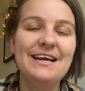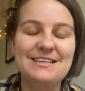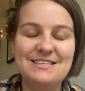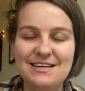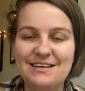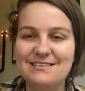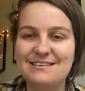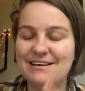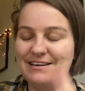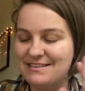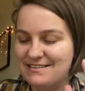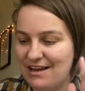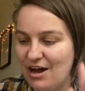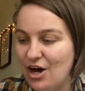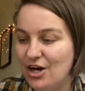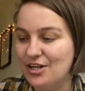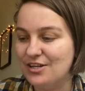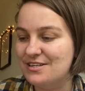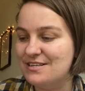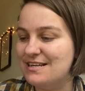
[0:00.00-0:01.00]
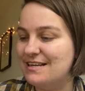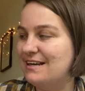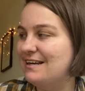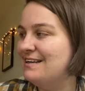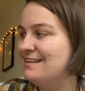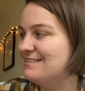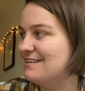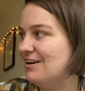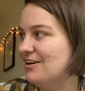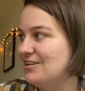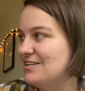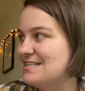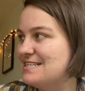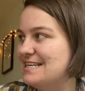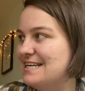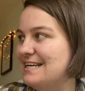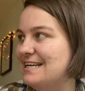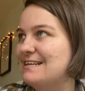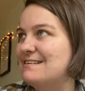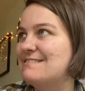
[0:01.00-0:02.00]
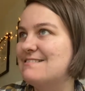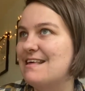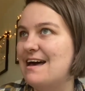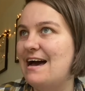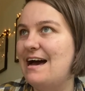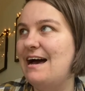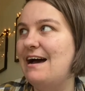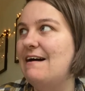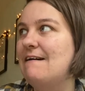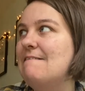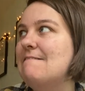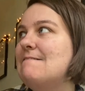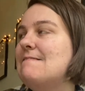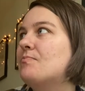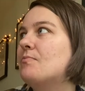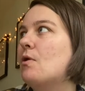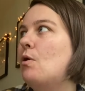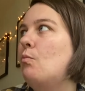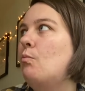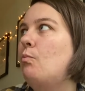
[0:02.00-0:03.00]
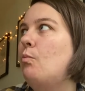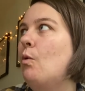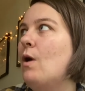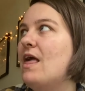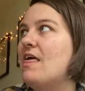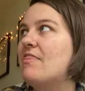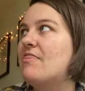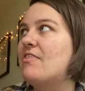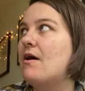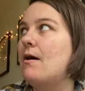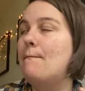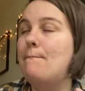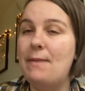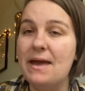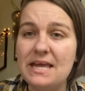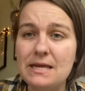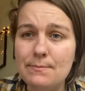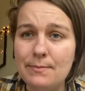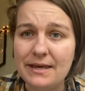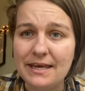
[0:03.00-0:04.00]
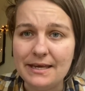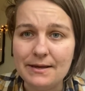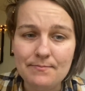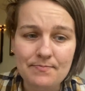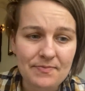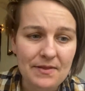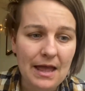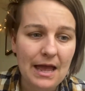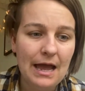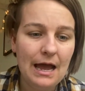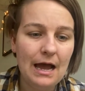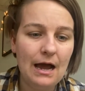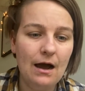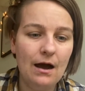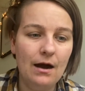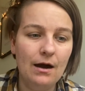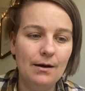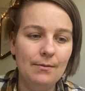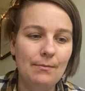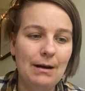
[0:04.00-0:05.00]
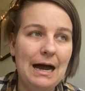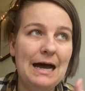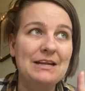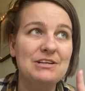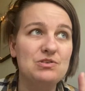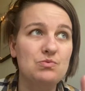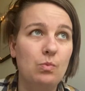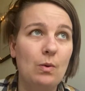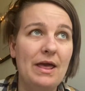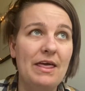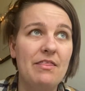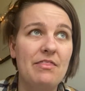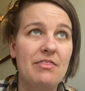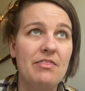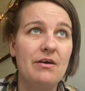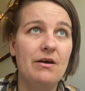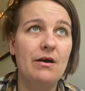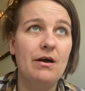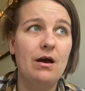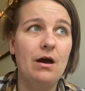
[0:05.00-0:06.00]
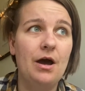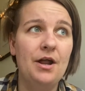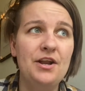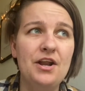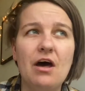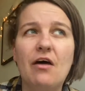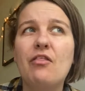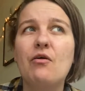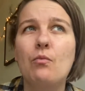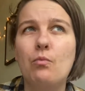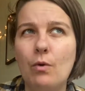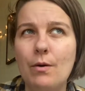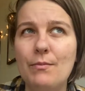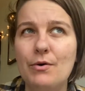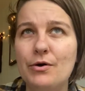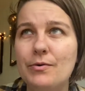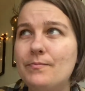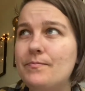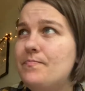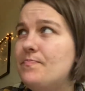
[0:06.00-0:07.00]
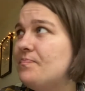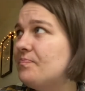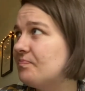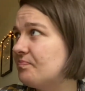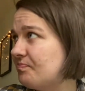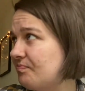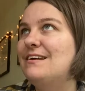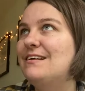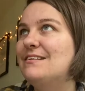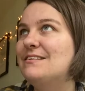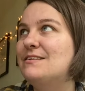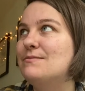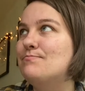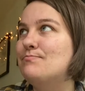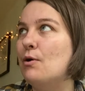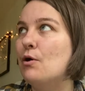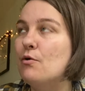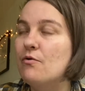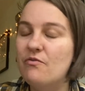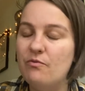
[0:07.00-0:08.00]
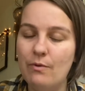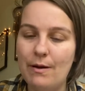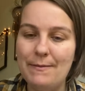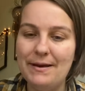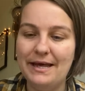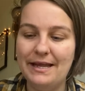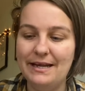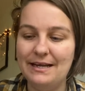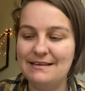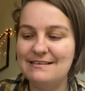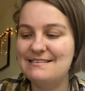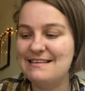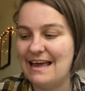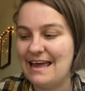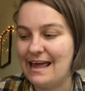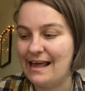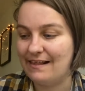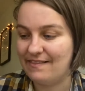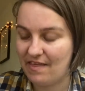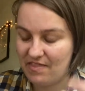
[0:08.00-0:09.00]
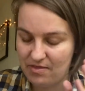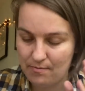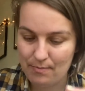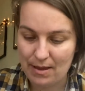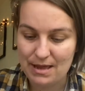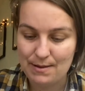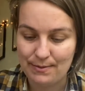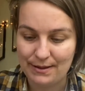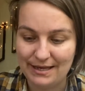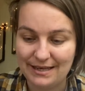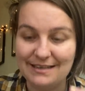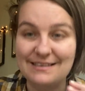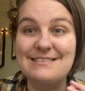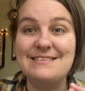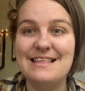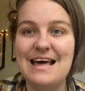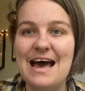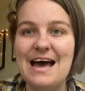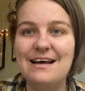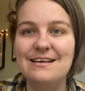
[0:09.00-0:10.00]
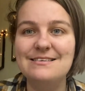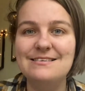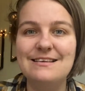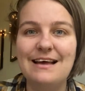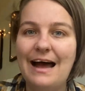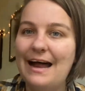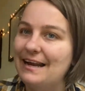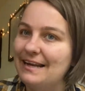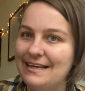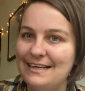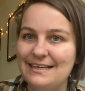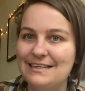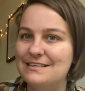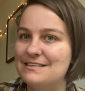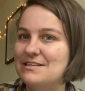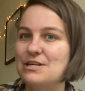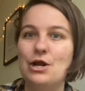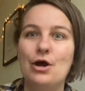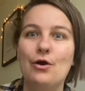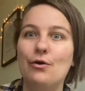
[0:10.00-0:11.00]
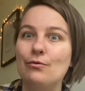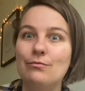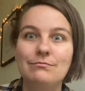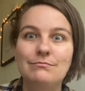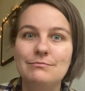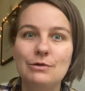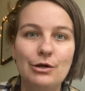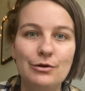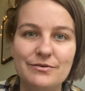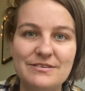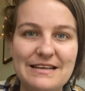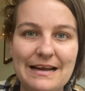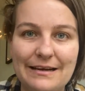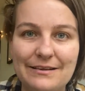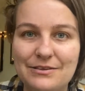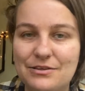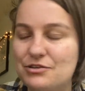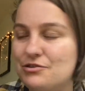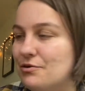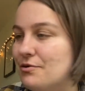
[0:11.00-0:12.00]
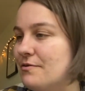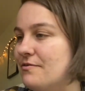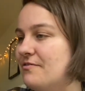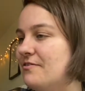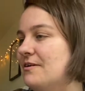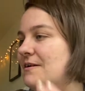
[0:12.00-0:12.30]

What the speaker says: turns out his auntie is there with a baby and with another woman. both women are saying that the baby is theirs and he doesn't know who's telling the truth.